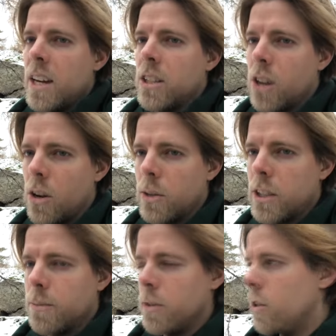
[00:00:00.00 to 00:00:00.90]
It's
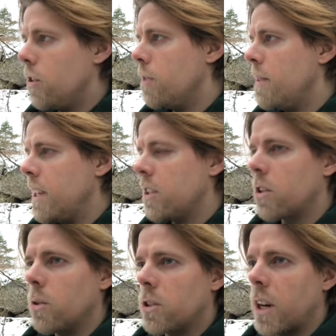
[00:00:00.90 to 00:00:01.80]
always good to be
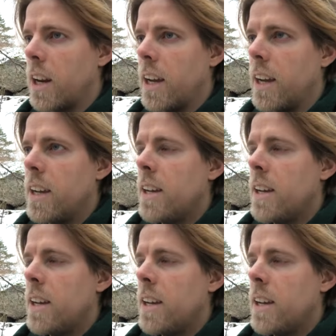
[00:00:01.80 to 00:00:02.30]
socially